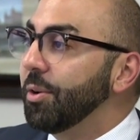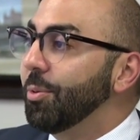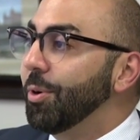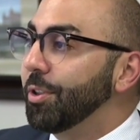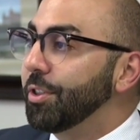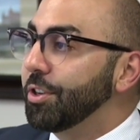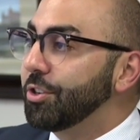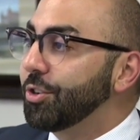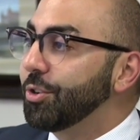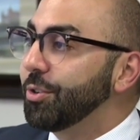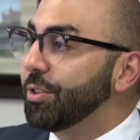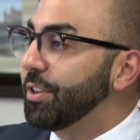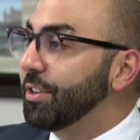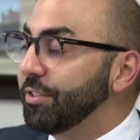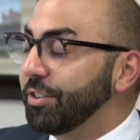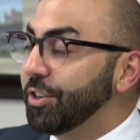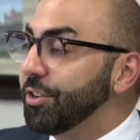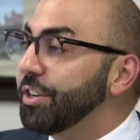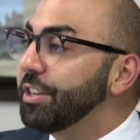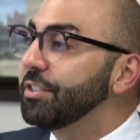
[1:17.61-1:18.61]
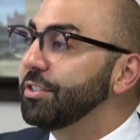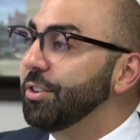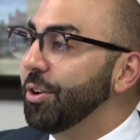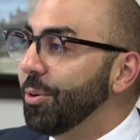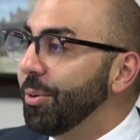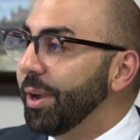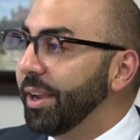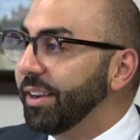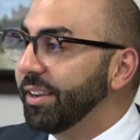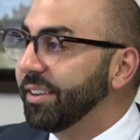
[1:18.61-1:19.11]
Well, the truth is there is
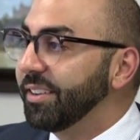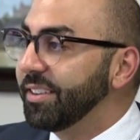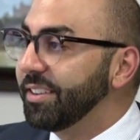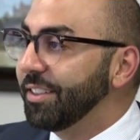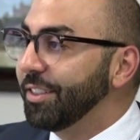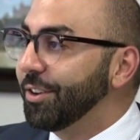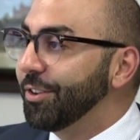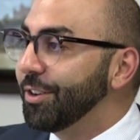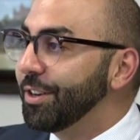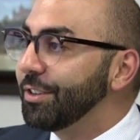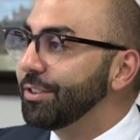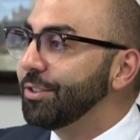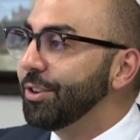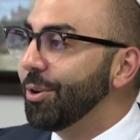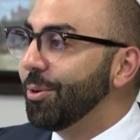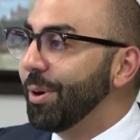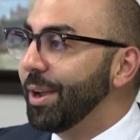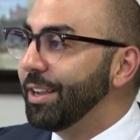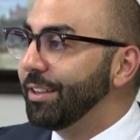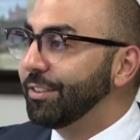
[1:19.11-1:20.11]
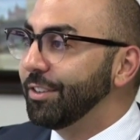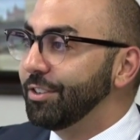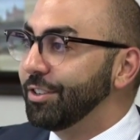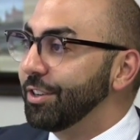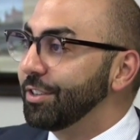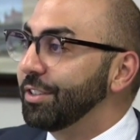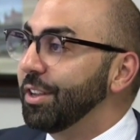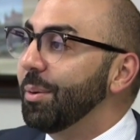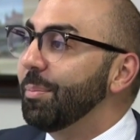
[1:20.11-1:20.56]
no way. There is no way to just